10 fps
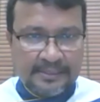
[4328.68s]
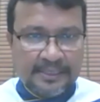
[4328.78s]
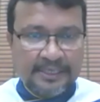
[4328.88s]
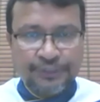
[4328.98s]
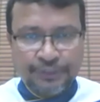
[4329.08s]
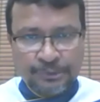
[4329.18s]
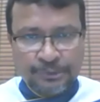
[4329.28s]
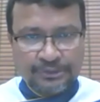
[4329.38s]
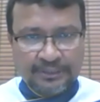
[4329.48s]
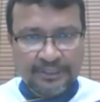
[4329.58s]

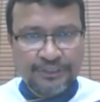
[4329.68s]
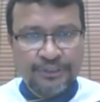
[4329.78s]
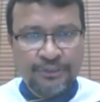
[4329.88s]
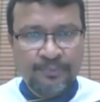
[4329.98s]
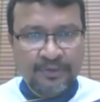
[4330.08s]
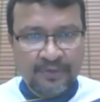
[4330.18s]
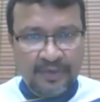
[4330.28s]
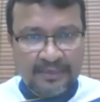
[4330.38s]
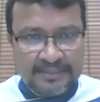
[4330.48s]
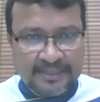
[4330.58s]
issues. He should be well
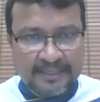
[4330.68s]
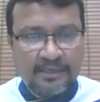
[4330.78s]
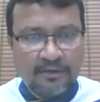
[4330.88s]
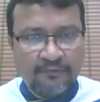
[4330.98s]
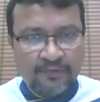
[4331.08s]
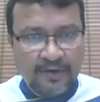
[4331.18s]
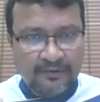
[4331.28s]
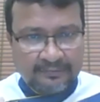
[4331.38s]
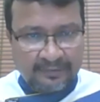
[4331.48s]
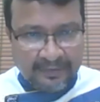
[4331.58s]
educated or well
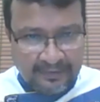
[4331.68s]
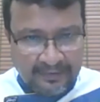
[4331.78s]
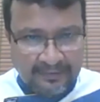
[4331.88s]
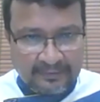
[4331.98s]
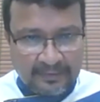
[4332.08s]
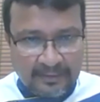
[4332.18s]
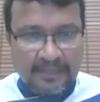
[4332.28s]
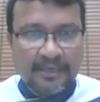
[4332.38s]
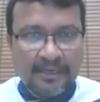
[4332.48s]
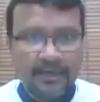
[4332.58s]
trained
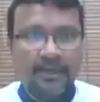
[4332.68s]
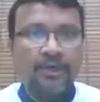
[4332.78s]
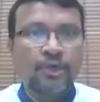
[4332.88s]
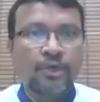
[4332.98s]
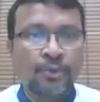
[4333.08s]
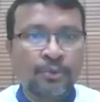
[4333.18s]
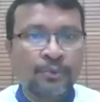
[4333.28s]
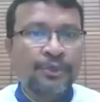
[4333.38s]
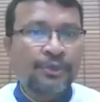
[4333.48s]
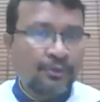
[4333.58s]
uh, to
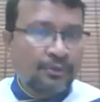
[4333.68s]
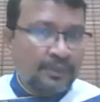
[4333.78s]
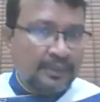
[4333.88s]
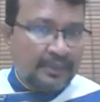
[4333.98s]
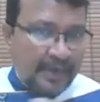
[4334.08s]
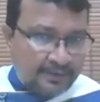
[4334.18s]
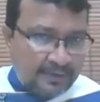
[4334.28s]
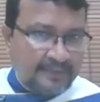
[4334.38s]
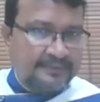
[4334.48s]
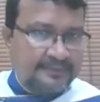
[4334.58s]
you know
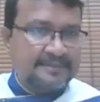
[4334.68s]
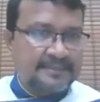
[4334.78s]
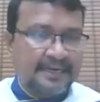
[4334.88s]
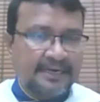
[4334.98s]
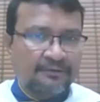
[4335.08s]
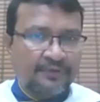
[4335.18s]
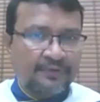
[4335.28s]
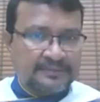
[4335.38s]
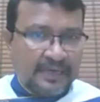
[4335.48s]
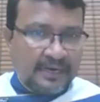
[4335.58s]
eradicate these kind of
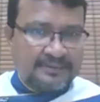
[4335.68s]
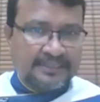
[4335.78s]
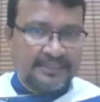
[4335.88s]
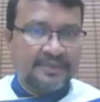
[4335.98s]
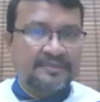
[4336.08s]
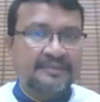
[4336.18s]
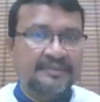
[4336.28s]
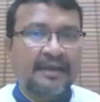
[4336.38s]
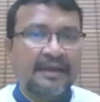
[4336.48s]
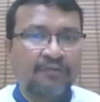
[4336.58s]
hazardous situation. They
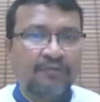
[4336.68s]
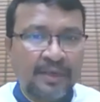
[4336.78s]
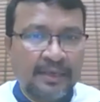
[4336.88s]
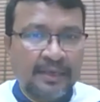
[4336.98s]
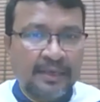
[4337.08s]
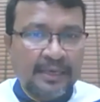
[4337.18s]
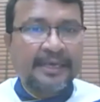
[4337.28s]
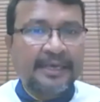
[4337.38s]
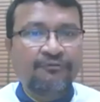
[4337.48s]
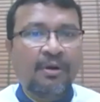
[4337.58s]
have to be
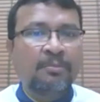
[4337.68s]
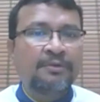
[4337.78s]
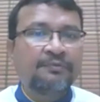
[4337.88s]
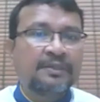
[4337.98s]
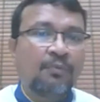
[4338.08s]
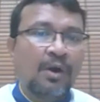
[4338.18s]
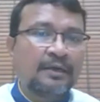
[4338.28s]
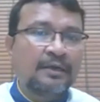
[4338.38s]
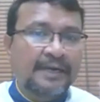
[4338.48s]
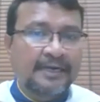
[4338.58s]
informed with
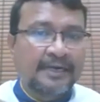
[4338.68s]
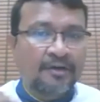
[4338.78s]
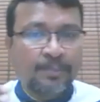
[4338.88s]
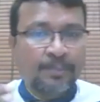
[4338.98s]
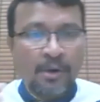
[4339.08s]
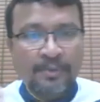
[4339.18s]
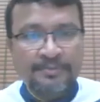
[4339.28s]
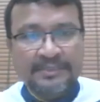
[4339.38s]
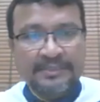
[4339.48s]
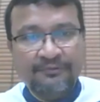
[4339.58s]
what kind of problems
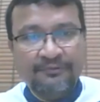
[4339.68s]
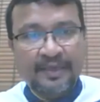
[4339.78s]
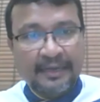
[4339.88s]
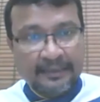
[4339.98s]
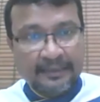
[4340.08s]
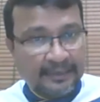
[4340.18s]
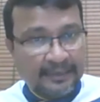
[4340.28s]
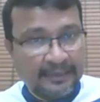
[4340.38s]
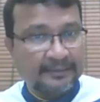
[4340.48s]
that we can get